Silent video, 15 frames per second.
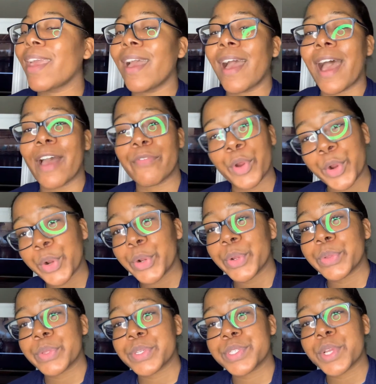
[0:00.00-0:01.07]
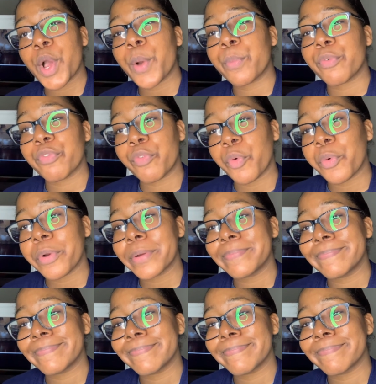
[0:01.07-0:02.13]
I've heard the song before,
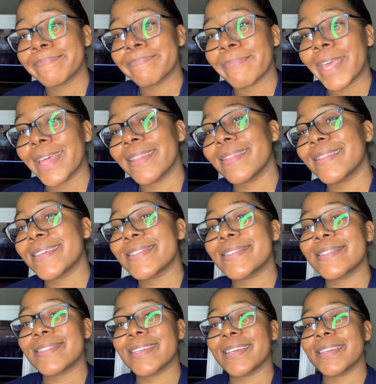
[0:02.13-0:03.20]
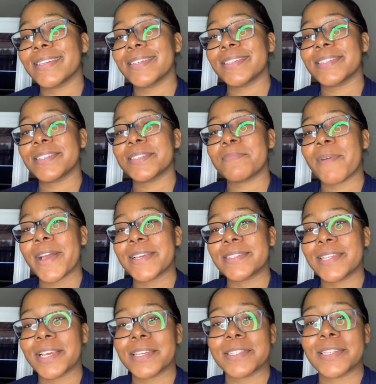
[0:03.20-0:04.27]
this is my
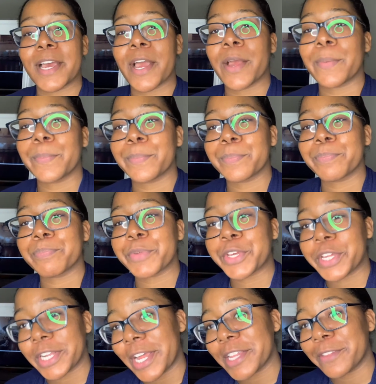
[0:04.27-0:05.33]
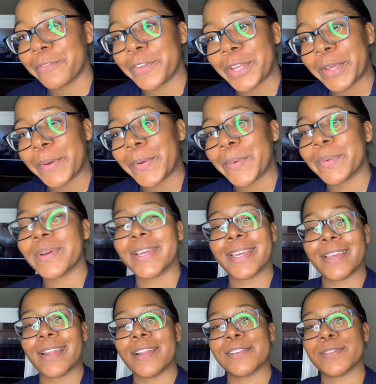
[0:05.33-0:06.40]
second time looking at the video.
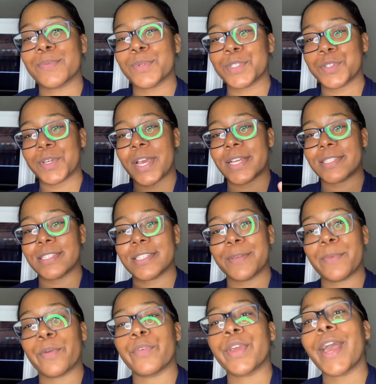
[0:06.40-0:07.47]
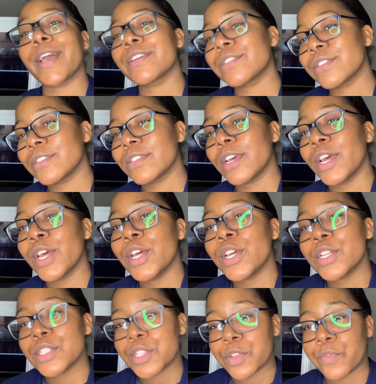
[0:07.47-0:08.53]
Again, I just want you guys to see my reaction
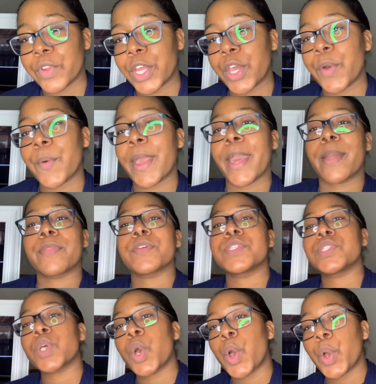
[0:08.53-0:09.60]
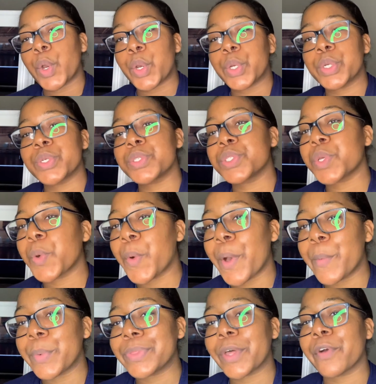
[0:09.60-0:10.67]
to the video and the song. So
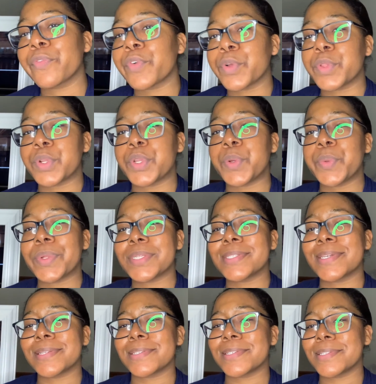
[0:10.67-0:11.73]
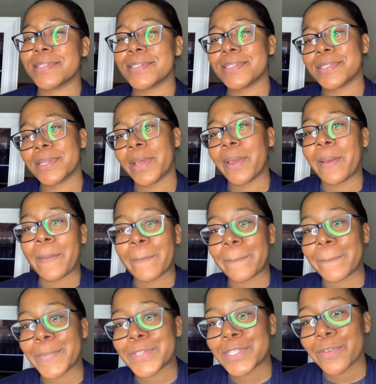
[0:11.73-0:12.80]
um, without further ado, let's get into this
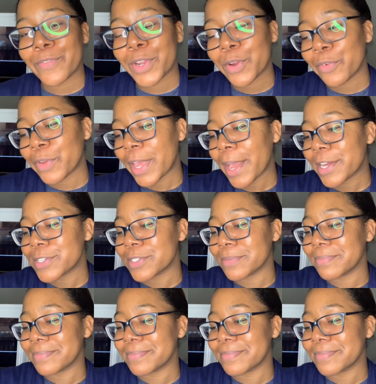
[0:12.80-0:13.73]
music video reaction.